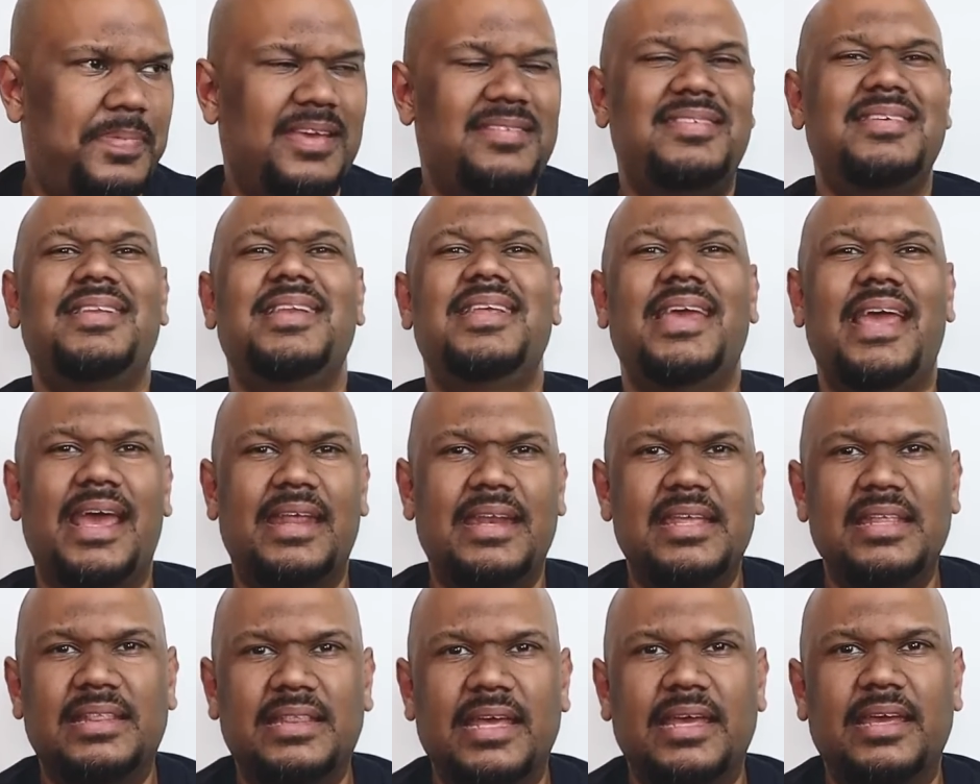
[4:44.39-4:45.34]
Basically
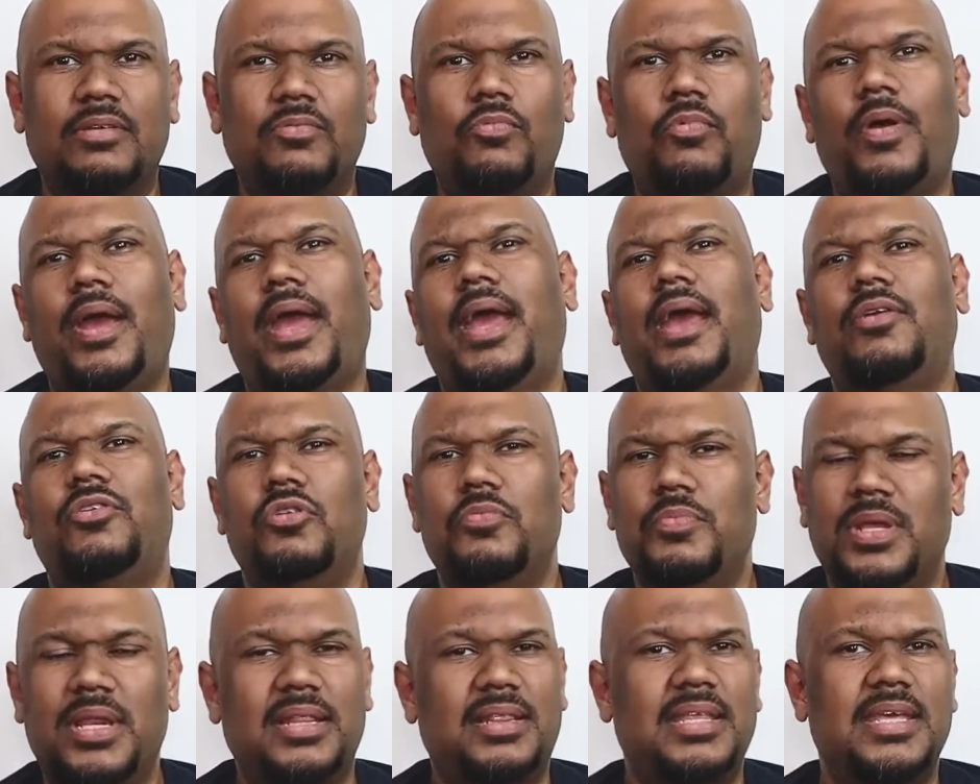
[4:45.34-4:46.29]
anything where
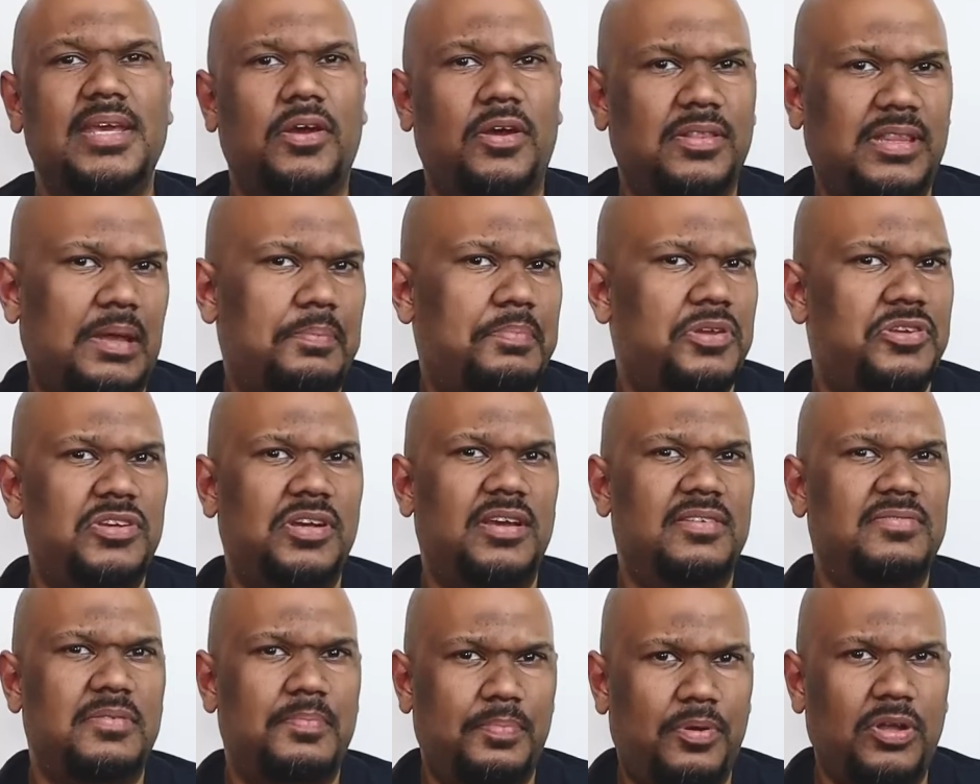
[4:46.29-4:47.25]
humidity or
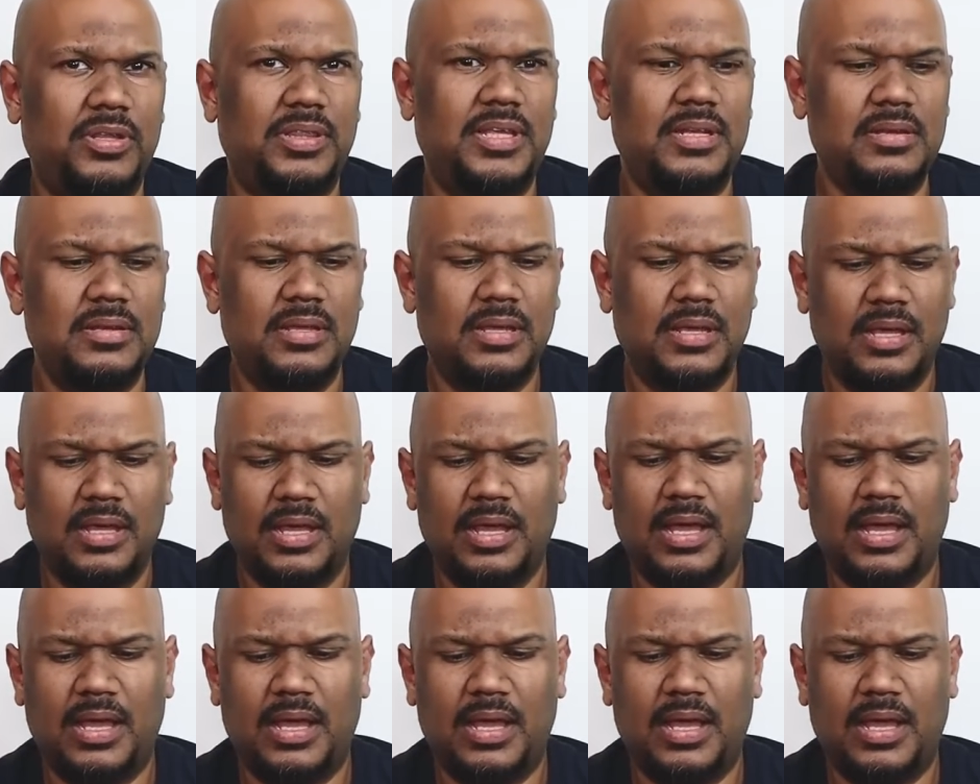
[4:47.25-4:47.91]
temperature is important,